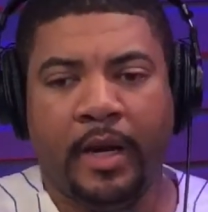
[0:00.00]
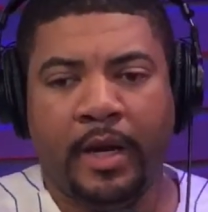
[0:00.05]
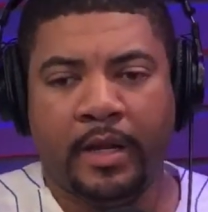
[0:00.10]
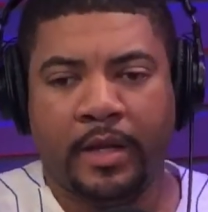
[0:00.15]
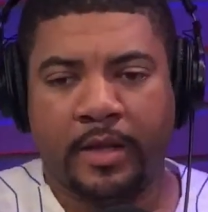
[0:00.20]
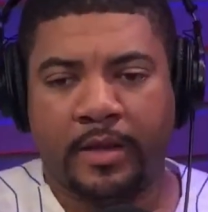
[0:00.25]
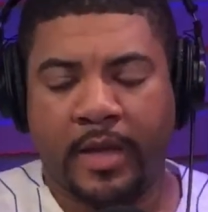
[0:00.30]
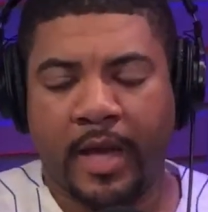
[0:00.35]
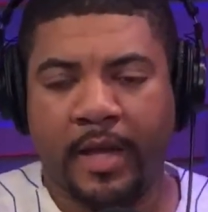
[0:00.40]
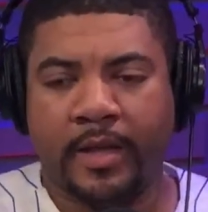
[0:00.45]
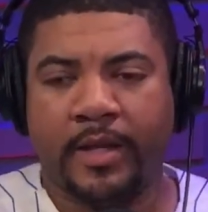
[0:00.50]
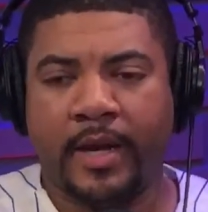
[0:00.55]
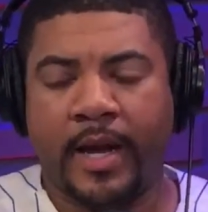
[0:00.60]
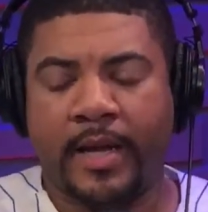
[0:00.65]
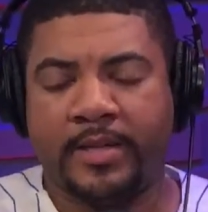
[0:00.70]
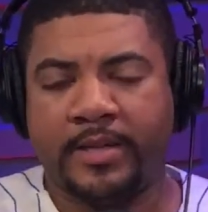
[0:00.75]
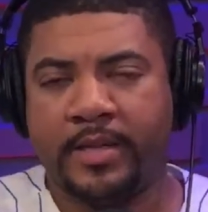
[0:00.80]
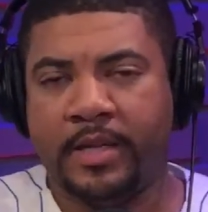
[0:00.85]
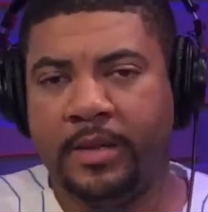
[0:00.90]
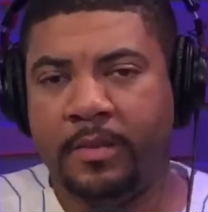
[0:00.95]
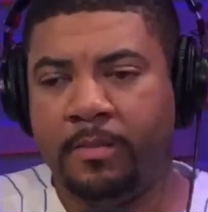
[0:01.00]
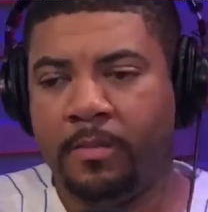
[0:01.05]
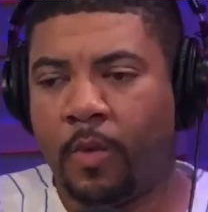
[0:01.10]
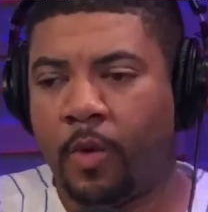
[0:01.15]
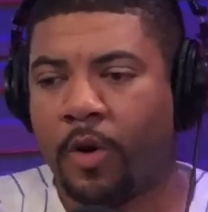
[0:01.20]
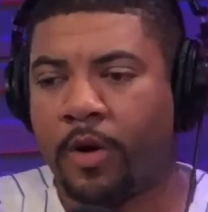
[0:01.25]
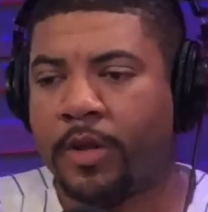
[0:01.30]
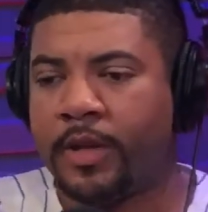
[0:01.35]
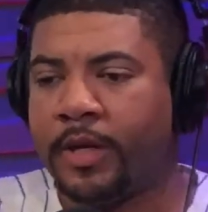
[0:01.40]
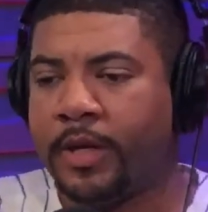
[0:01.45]
The thing that I see
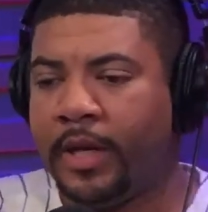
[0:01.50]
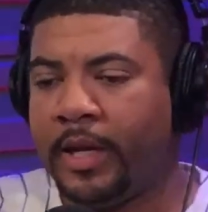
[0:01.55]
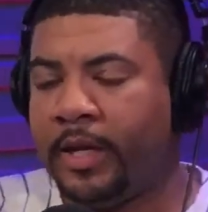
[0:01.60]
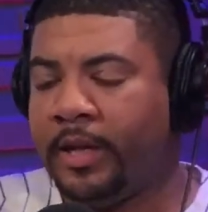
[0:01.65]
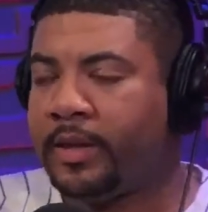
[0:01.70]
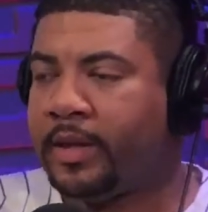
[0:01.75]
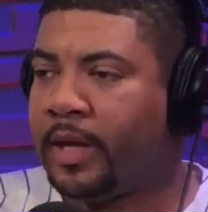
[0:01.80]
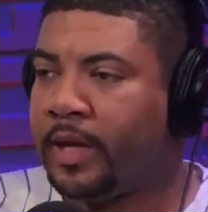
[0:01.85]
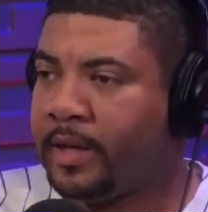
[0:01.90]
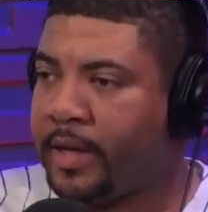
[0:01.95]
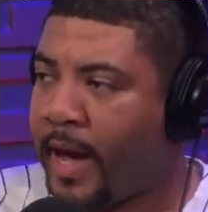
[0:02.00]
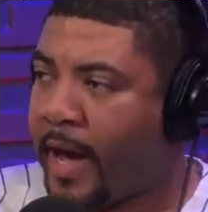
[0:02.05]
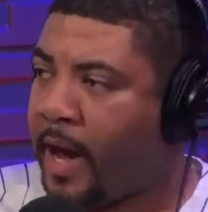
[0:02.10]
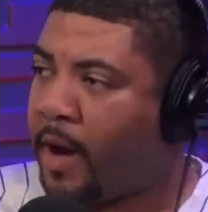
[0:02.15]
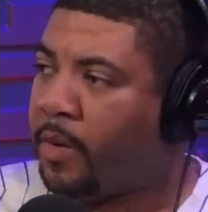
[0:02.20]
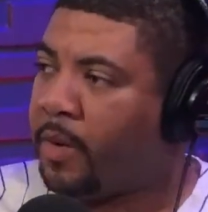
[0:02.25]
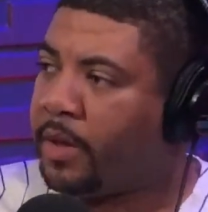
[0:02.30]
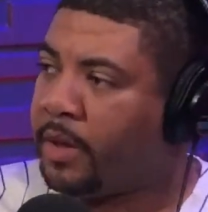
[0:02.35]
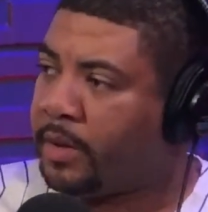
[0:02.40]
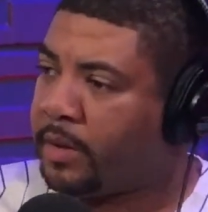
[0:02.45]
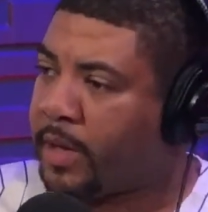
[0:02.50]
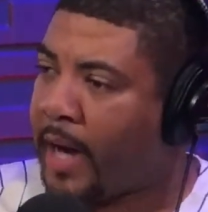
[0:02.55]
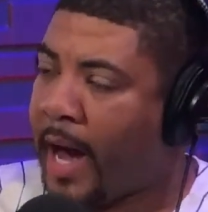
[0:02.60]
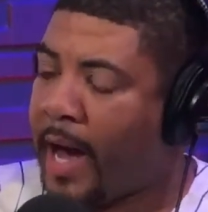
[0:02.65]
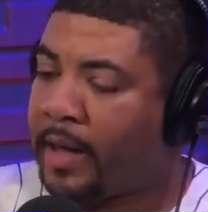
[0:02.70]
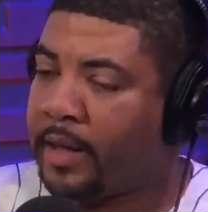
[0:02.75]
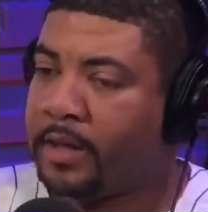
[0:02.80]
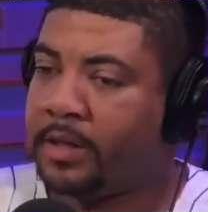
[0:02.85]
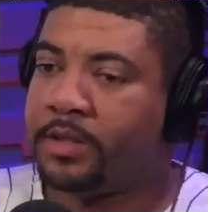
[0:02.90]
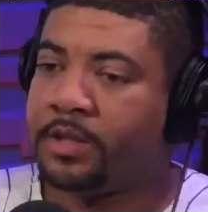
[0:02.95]
more than anything now in
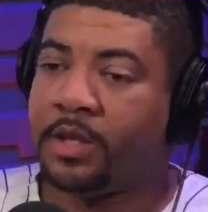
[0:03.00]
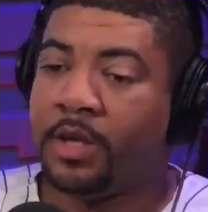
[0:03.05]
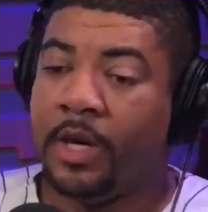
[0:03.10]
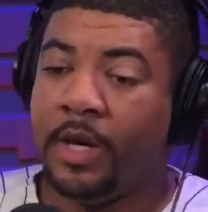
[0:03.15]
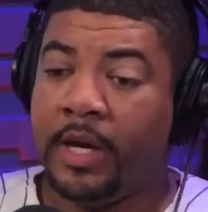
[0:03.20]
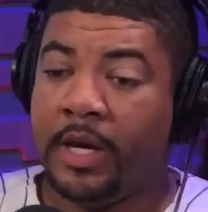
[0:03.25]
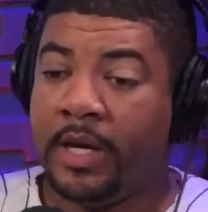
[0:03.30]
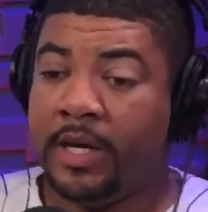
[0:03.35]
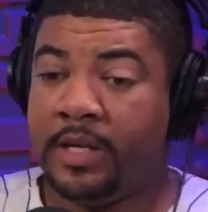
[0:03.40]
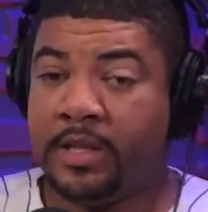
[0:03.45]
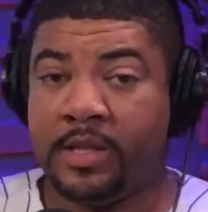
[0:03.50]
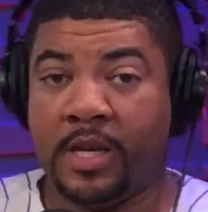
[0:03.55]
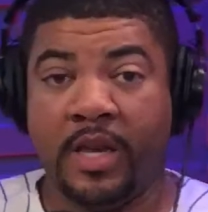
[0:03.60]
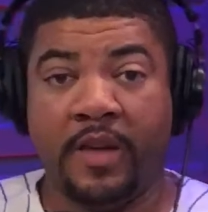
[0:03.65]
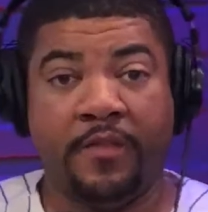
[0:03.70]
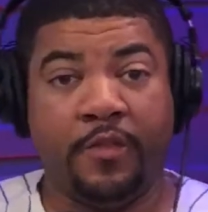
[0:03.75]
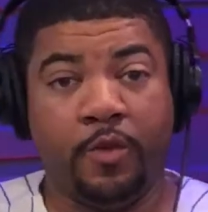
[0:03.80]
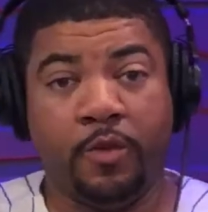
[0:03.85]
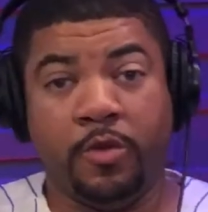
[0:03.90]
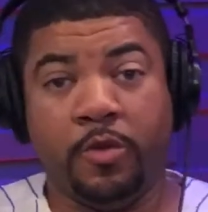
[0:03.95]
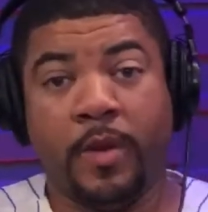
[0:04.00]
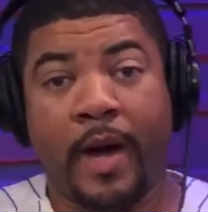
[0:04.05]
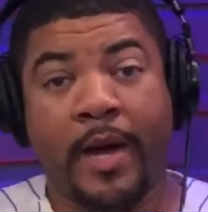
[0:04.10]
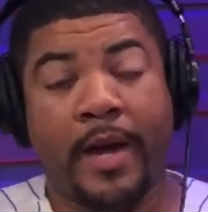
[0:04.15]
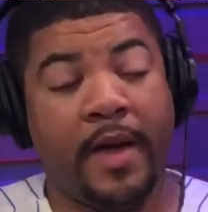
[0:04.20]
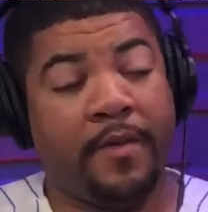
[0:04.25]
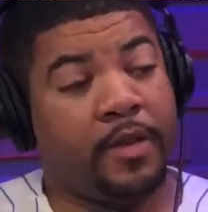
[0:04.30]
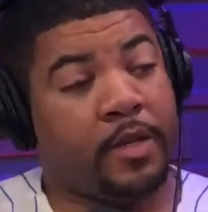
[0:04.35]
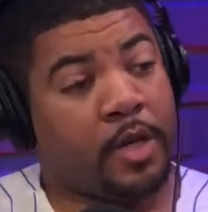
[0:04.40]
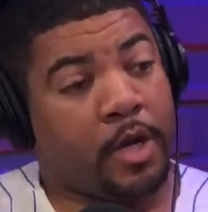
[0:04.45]
college is if you do not
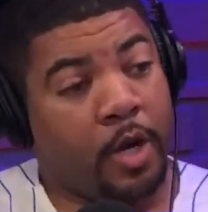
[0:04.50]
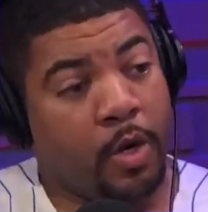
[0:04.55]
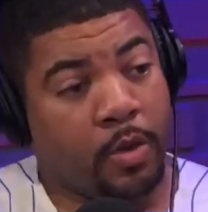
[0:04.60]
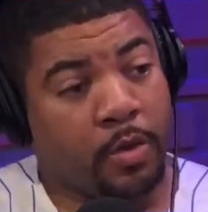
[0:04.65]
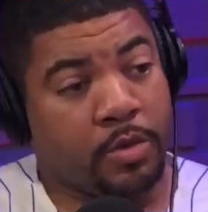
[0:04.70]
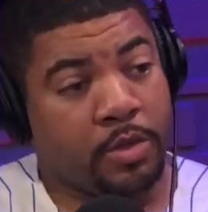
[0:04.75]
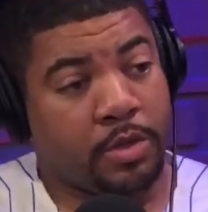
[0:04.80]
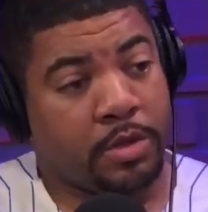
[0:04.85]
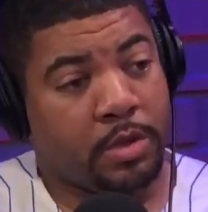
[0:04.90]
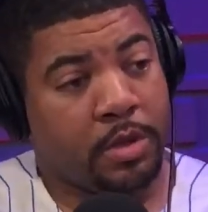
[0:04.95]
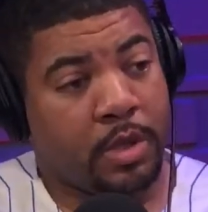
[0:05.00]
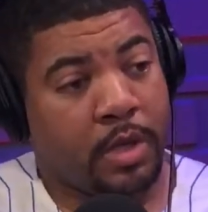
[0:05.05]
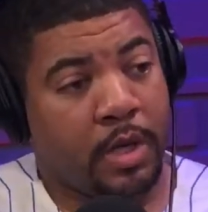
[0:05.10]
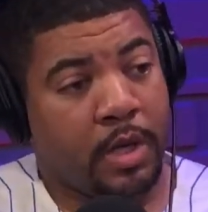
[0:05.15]
have a coach